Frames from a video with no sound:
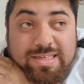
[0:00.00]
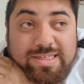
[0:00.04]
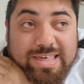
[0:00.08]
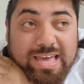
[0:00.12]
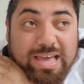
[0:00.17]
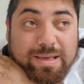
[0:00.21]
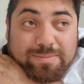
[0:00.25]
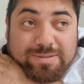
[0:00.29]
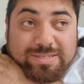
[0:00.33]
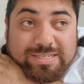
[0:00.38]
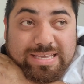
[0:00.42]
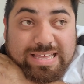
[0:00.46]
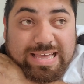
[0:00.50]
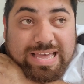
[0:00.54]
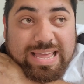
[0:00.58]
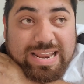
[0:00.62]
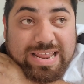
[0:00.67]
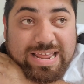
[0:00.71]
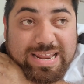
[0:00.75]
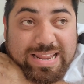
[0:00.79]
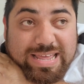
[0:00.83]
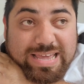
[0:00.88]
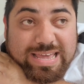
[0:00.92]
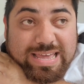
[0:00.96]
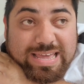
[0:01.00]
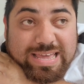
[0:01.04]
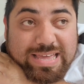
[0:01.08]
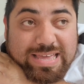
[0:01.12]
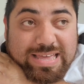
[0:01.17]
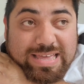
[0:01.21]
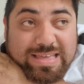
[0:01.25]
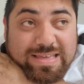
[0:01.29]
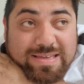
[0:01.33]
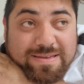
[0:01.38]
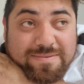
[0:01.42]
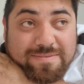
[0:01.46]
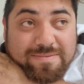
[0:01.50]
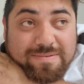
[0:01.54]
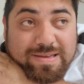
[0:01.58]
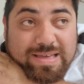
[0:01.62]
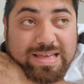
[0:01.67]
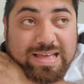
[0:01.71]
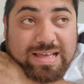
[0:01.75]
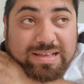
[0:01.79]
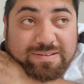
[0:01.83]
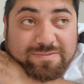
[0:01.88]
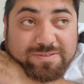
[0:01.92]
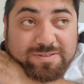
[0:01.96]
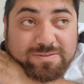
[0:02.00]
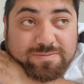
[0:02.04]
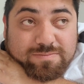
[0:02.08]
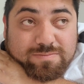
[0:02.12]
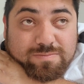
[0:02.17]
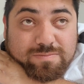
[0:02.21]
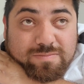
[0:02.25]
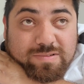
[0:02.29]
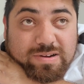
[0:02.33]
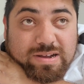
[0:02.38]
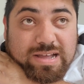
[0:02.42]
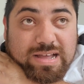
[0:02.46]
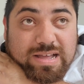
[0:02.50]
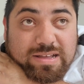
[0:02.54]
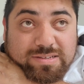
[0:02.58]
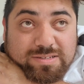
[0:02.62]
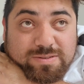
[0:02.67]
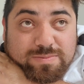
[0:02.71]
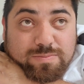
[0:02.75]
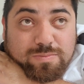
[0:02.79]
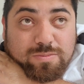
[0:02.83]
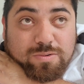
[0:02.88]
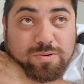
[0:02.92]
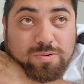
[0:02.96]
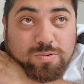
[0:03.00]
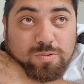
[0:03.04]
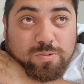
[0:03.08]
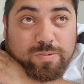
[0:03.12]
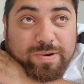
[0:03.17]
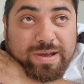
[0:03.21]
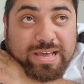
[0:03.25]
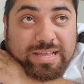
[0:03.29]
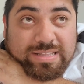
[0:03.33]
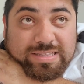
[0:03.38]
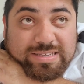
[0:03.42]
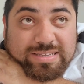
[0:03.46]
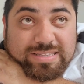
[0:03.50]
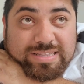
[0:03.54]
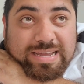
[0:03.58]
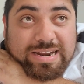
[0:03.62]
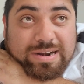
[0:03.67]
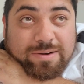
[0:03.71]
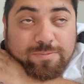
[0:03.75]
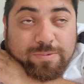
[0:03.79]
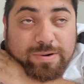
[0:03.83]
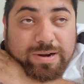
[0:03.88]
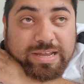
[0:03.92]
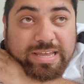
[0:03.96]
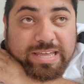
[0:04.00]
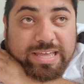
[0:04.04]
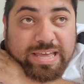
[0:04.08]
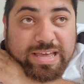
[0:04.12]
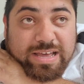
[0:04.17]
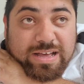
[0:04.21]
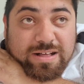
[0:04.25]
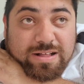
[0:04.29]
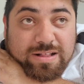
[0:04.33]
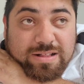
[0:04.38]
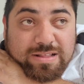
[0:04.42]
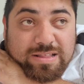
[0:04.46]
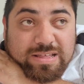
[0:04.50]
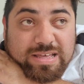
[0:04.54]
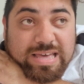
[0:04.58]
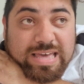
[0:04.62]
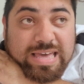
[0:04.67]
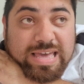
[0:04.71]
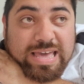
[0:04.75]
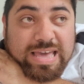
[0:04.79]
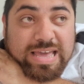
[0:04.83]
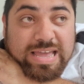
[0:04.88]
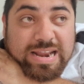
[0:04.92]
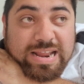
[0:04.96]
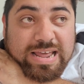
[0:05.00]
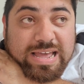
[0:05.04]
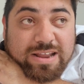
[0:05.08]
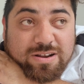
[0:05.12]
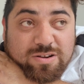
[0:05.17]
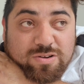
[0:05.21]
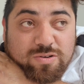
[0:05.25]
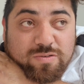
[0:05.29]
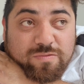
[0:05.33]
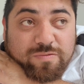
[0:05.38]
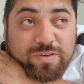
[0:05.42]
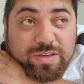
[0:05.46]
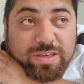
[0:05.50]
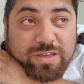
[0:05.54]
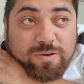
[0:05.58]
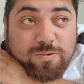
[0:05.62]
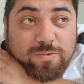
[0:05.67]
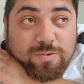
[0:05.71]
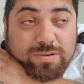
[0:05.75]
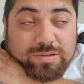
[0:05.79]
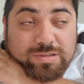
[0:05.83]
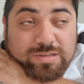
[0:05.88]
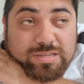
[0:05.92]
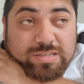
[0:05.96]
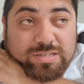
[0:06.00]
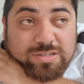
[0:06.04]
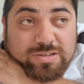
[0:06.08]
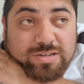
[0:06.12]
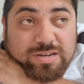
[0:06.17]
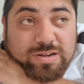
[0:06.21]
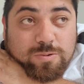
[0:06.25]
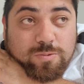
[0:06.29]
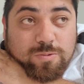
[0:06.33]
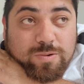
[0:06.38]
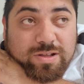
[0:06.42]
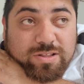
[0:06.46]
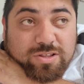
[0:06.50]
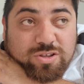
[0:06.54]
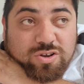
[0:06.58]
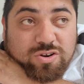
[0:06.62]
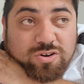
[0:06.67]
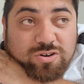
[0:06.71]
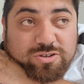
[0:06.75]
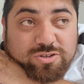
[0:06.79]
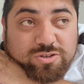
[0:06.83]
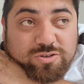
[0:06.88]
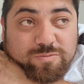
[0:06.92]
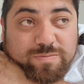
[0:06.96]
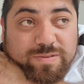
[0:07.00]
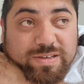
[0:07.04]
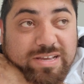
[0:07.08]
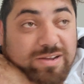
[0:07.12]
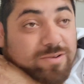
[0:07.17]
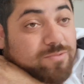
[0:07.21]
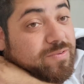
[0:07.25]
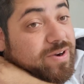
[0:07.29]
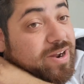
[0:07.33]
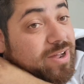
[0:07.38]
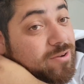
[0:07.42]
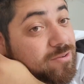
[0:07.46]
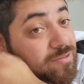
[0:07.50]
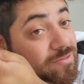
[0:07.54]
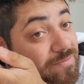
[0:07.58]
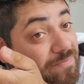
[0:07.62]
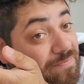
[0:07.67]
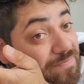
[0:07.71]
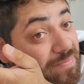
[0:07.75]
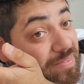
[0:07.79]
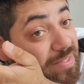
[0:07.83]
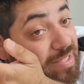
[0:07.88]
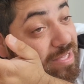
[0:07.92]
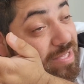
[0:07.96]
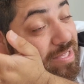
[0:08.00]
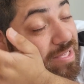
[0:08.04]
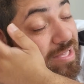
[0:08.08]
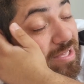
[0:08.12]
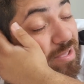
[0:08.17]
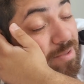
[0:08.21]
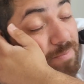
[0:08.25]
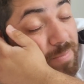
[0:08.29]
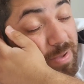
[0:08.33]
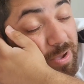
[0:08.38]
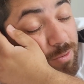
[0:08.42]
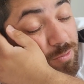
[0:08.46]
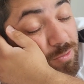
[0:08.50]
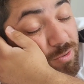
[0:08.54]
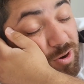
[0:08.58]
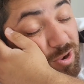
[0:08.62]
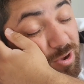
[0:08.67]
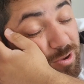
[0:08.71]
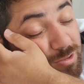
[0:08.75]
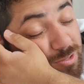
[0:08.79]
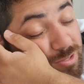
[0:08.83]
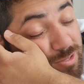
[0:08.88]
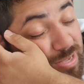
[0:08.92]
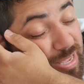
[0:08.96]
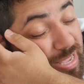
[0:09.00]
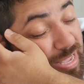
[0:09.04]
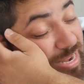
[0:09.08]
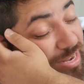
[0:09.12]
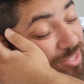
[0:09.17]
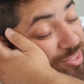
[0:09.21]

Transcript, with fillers: James Kennedy has has more weight than Raquel, and I don't know if he is gonna want her to be around. But who knows?